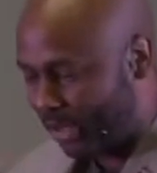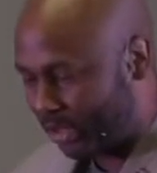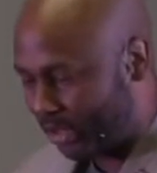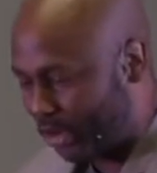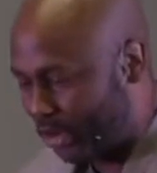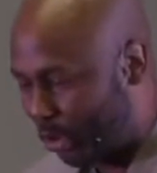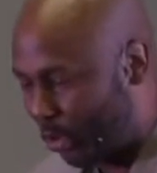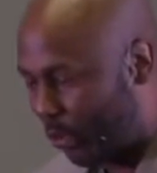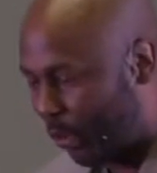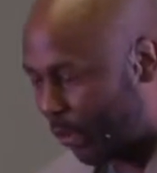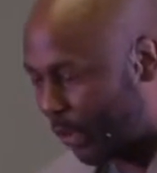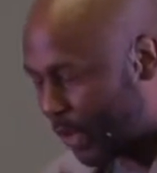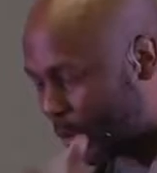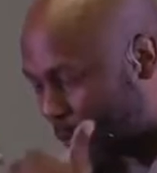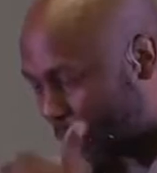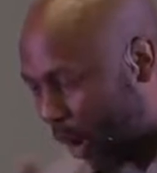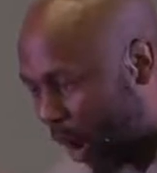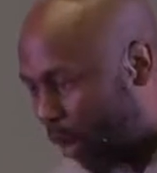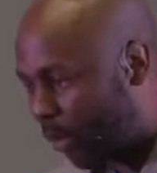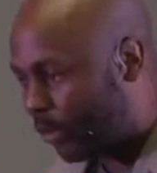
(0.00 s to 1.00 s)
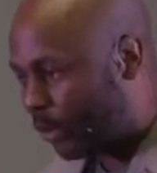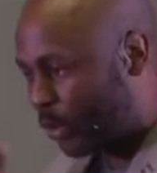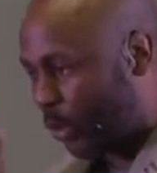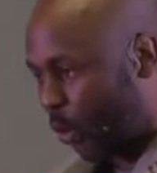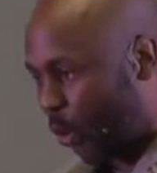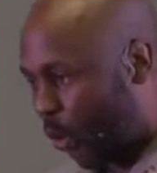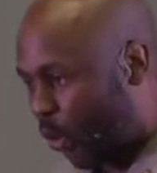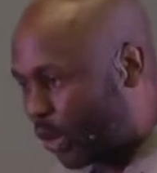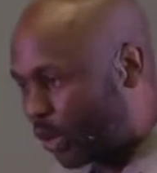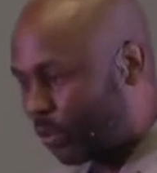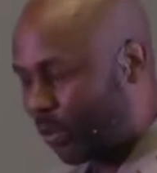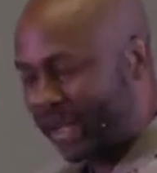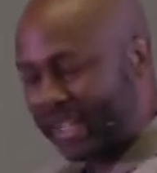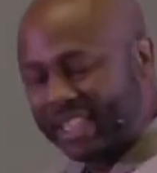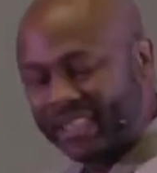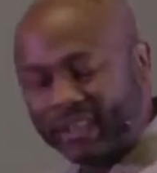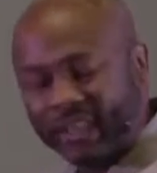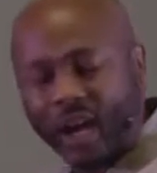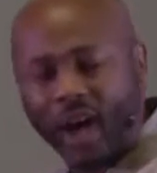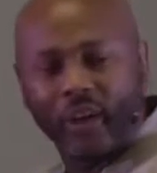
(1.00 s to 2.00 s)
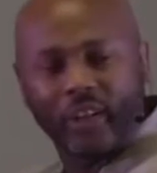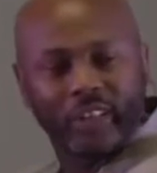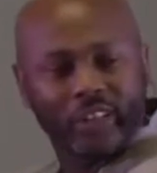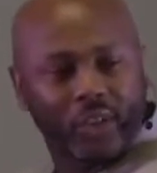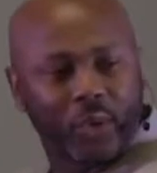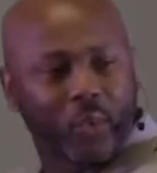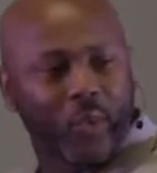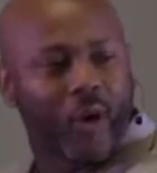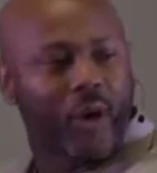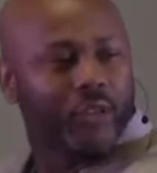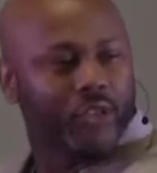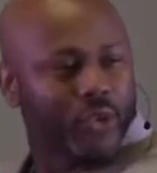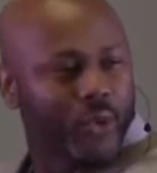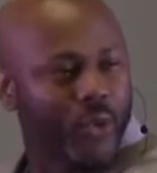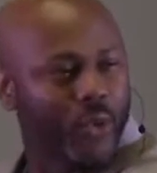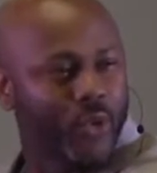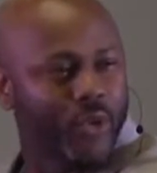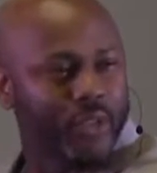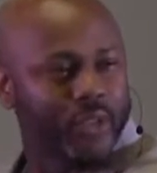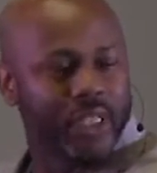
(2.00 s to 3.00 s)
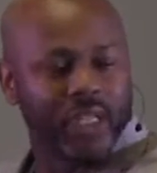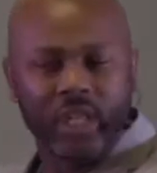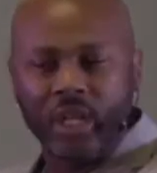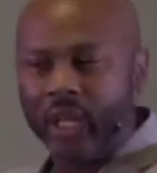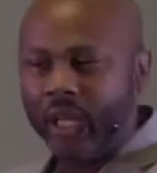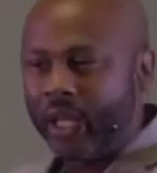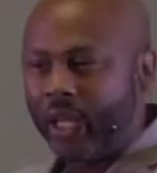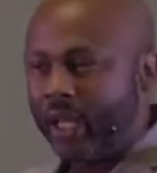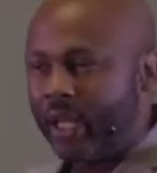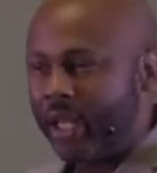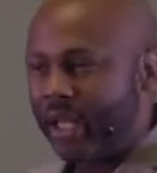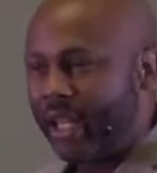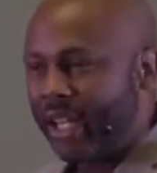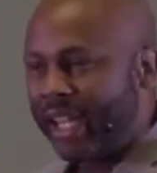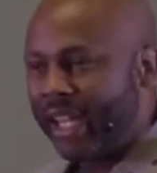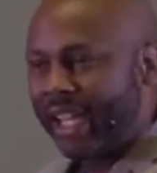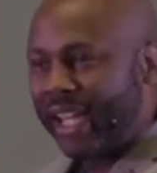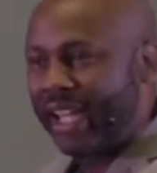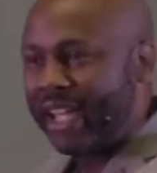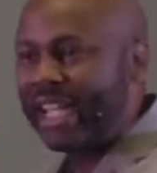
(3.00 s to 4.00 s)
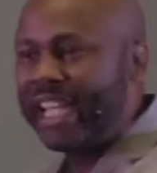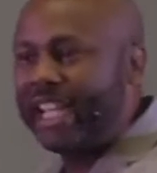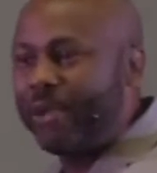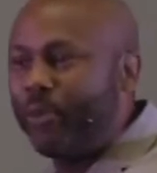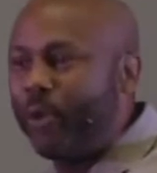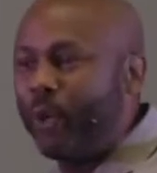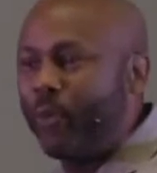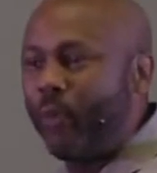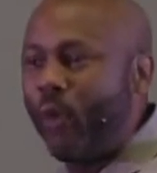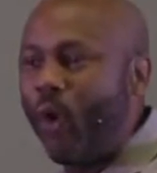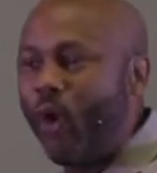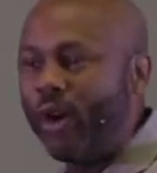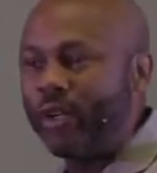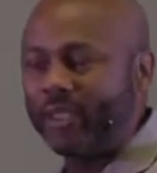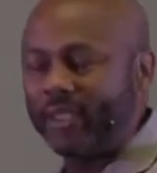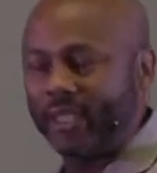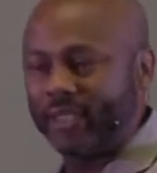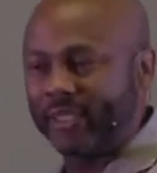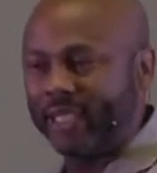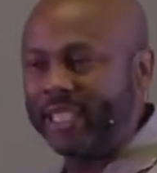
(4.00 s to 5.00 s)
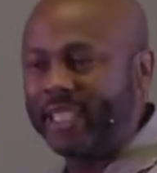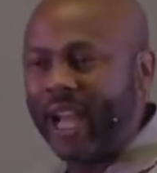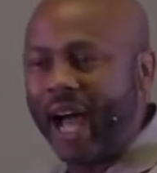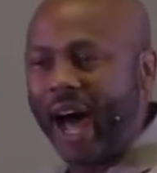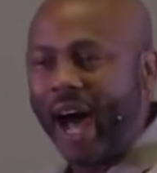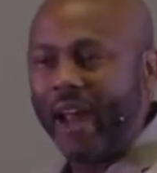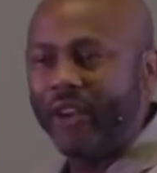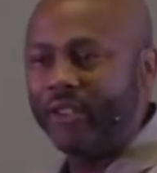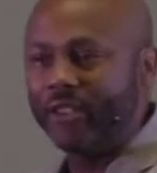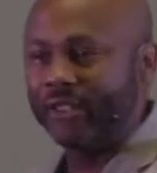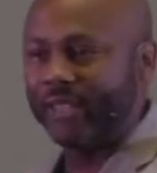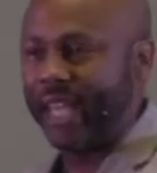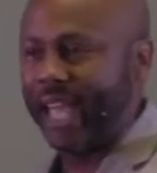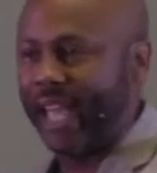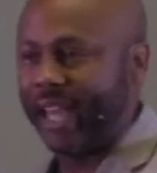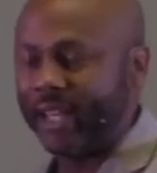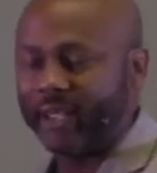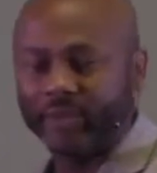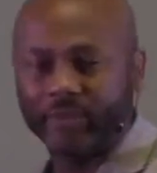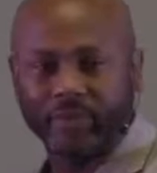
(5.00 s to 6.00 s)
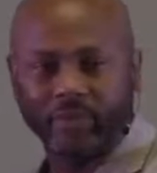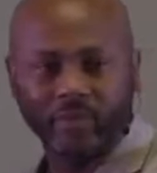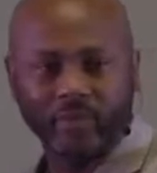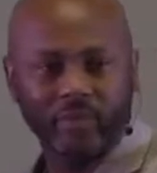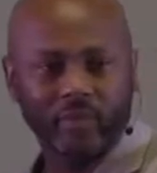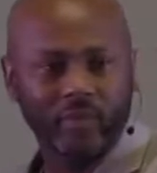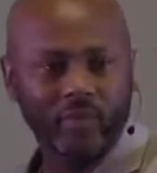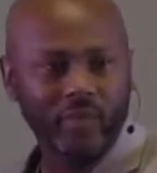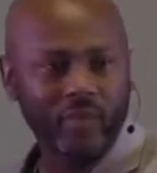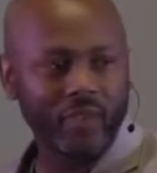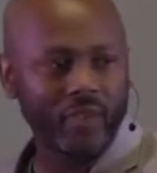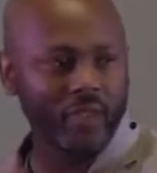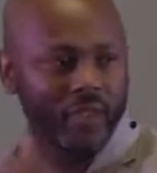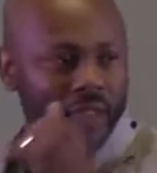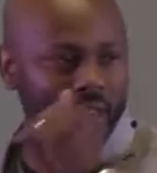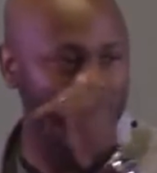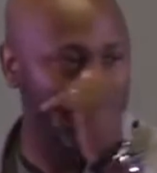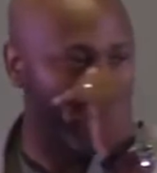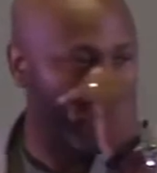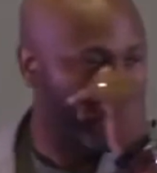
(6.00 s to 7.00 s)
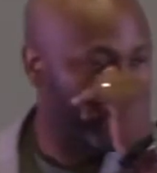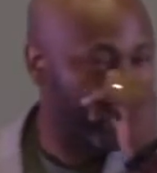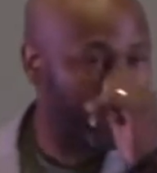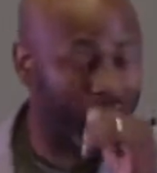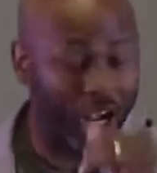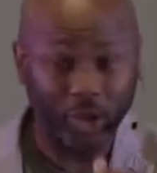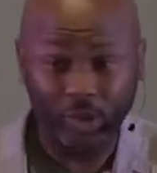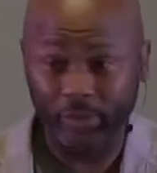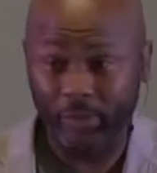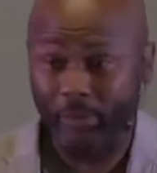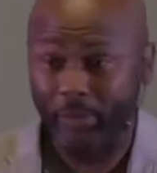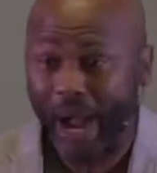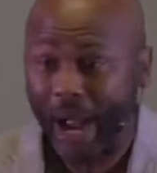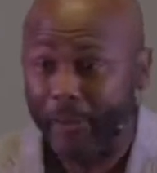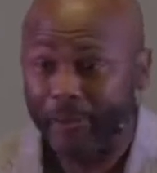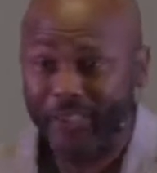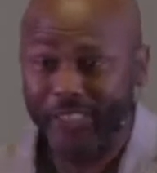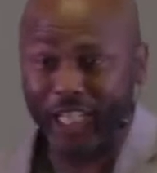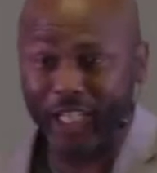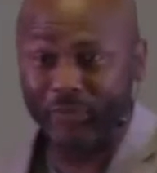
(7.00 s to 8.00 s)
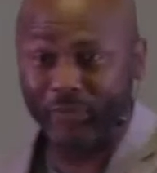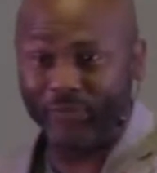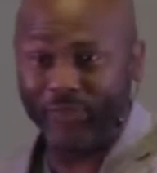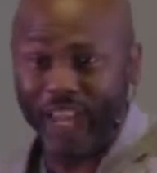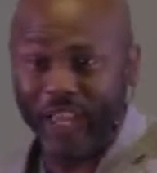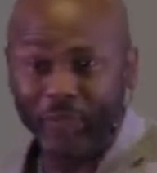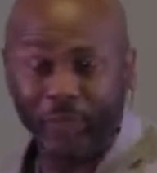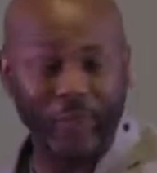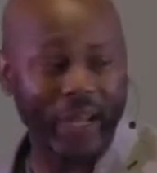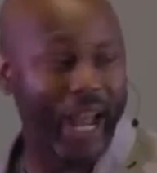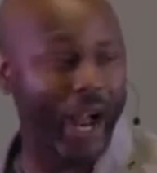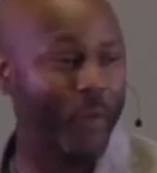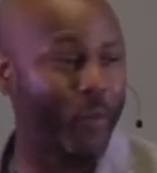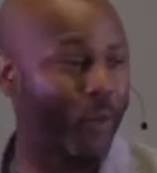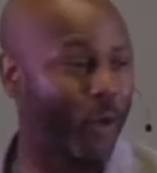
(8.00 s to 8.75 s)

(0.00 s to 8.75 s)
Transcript: us to do. When we walk towards what He's called us to walk towards, He rewards us, He honors that. Because the Bible says faith without